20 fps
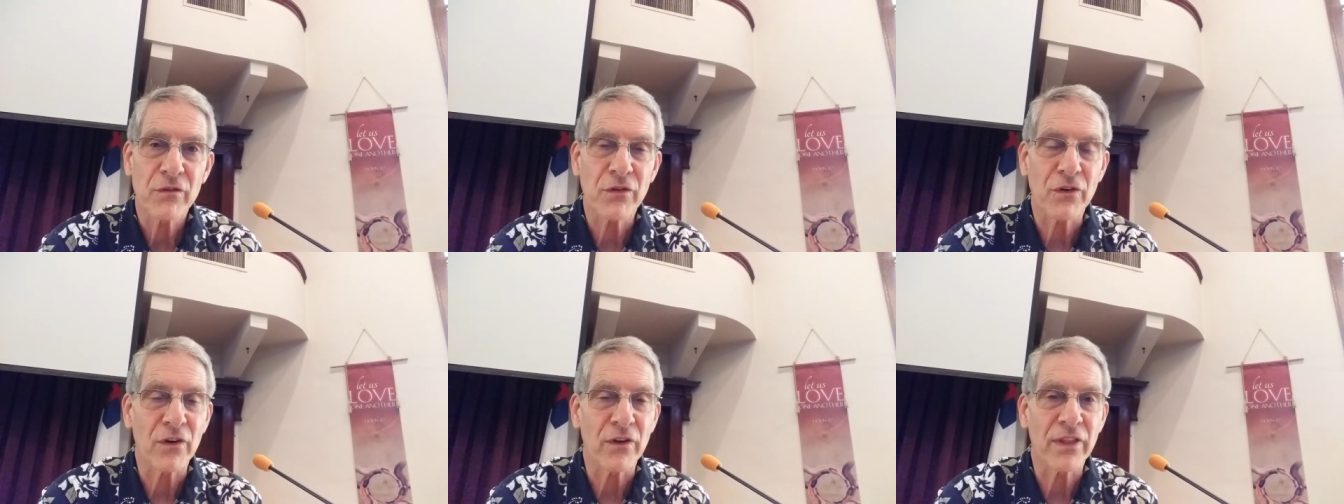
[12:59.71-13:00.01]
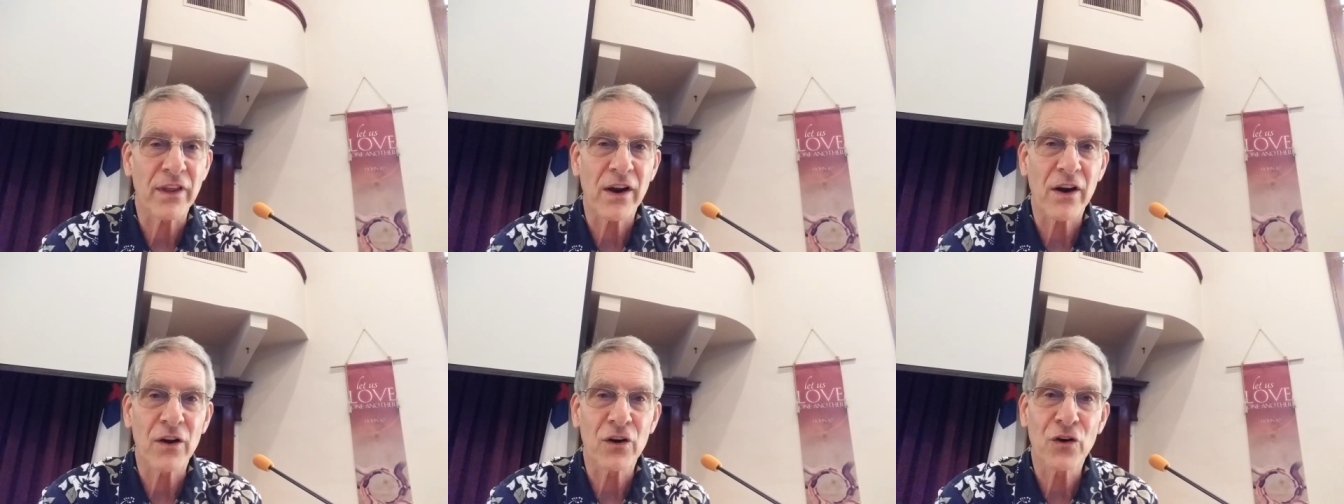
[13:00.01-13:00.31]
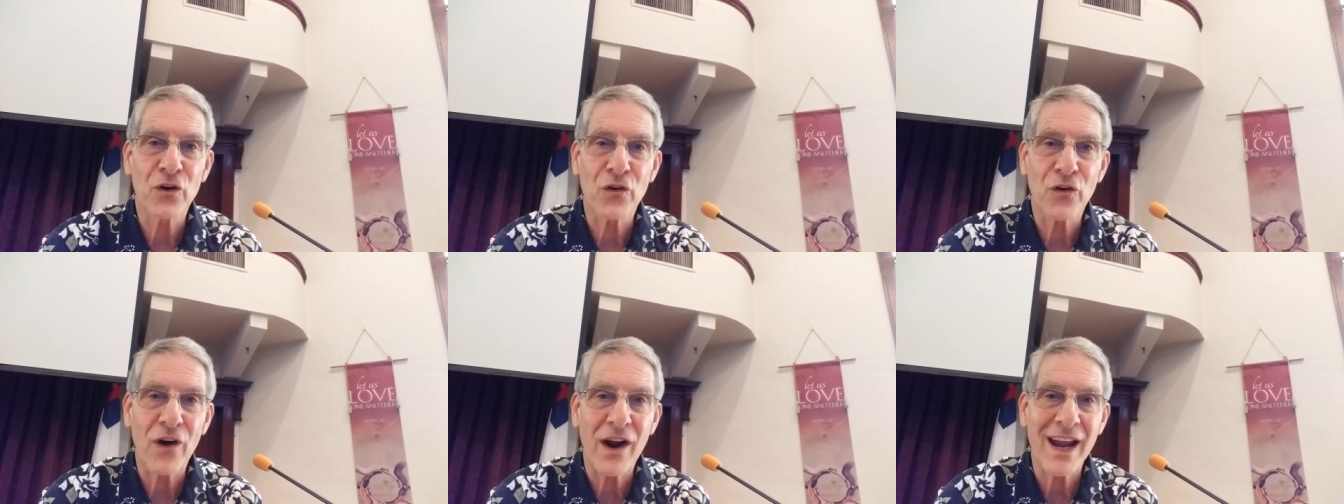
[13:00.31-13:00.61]
for their
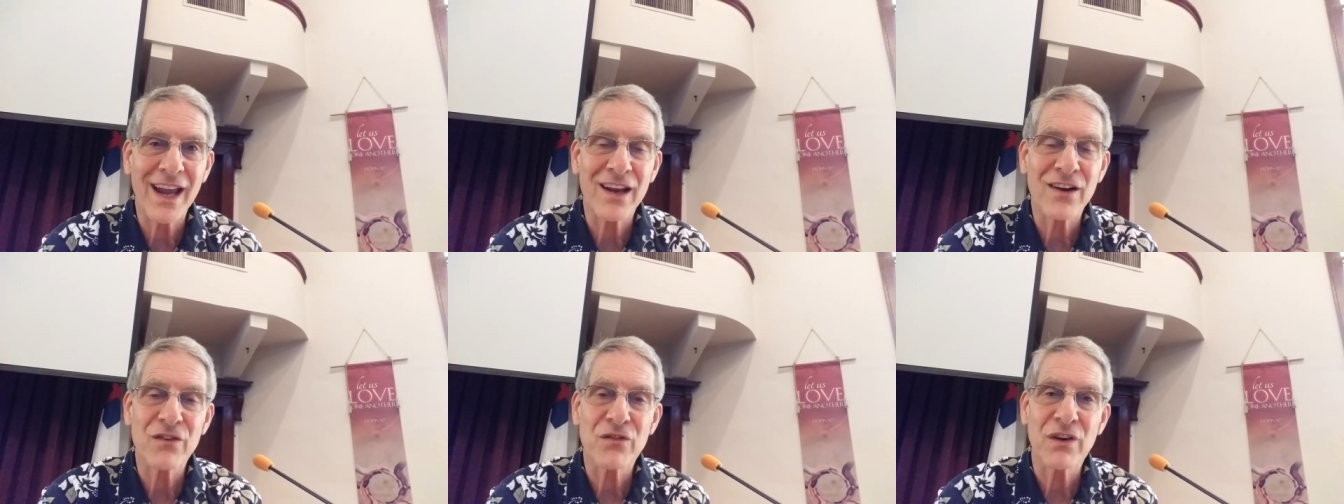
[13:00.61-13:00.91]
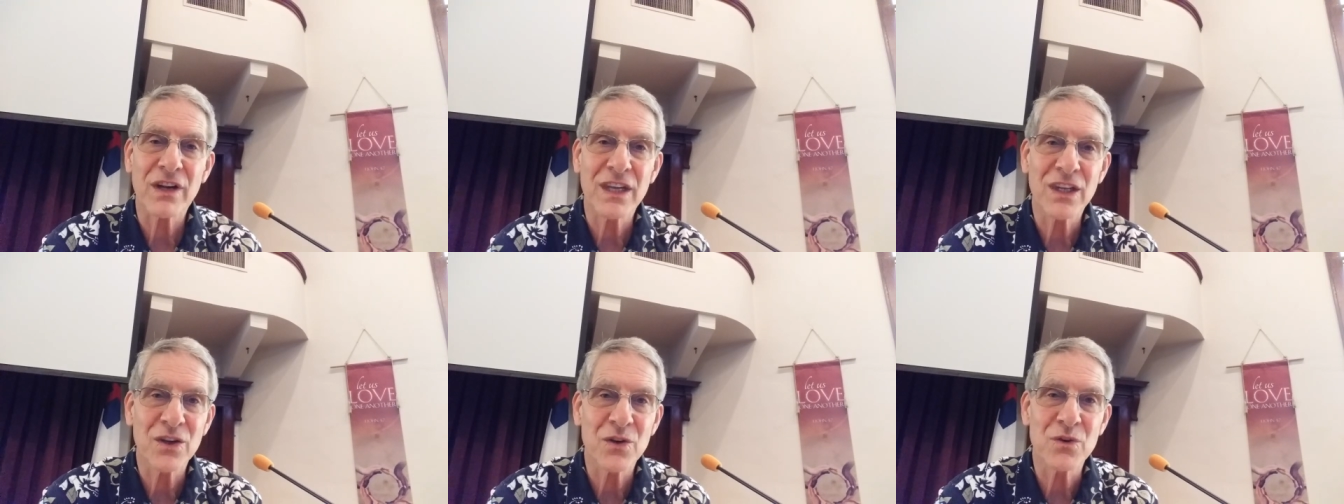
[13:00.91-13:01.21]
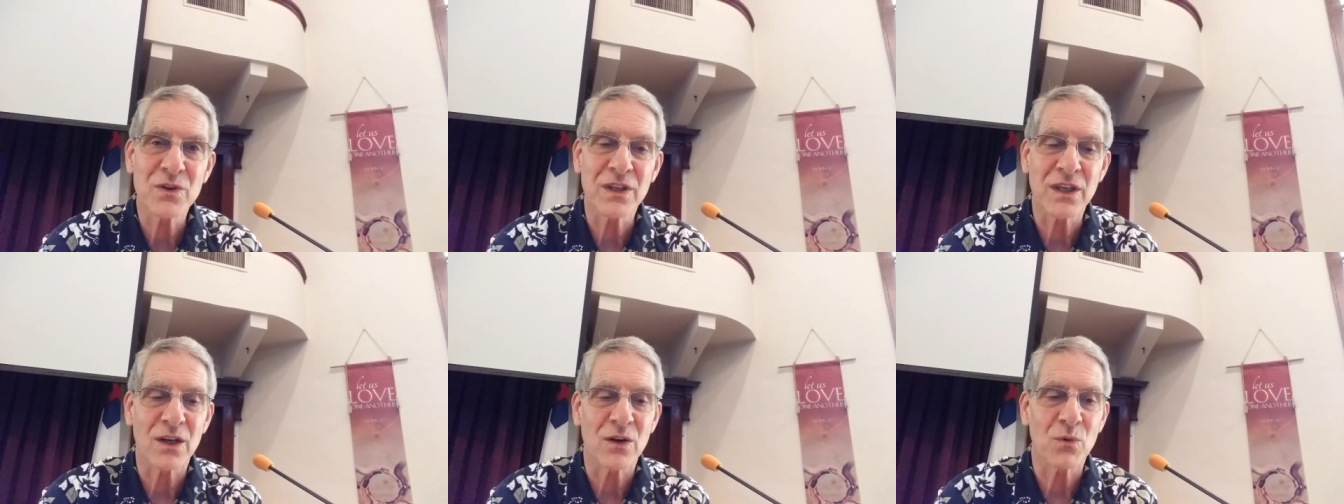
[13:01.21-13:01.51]
grand
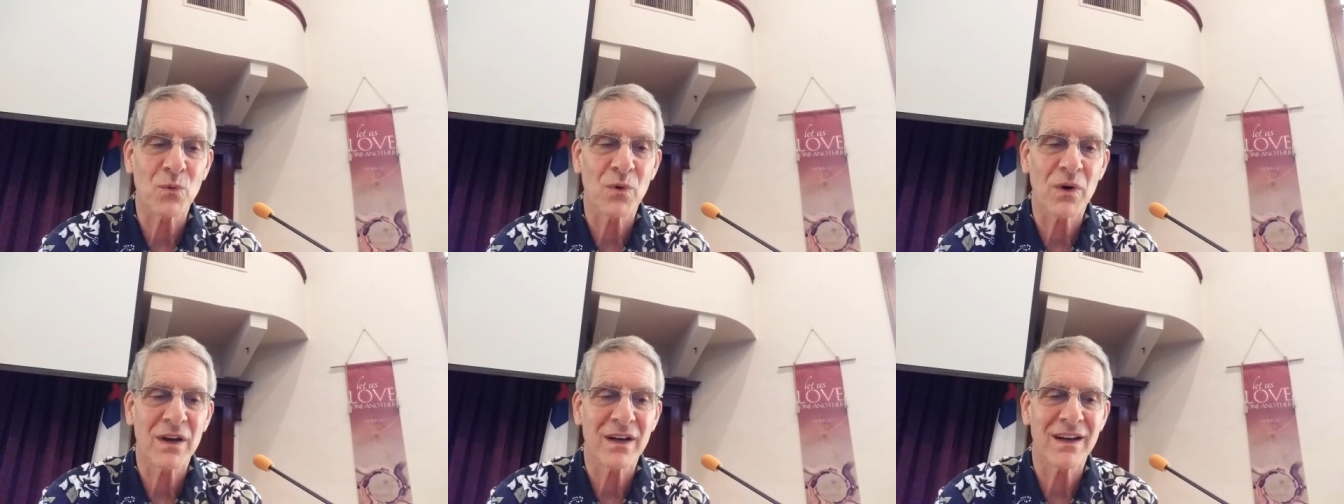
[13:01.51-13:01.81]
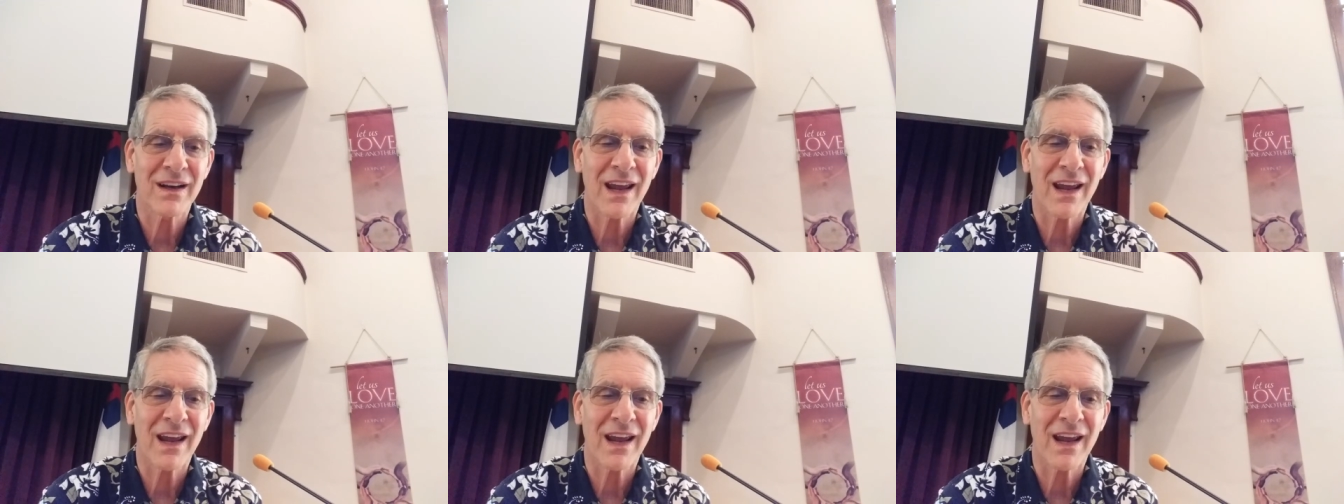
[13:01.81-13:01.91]
reunion one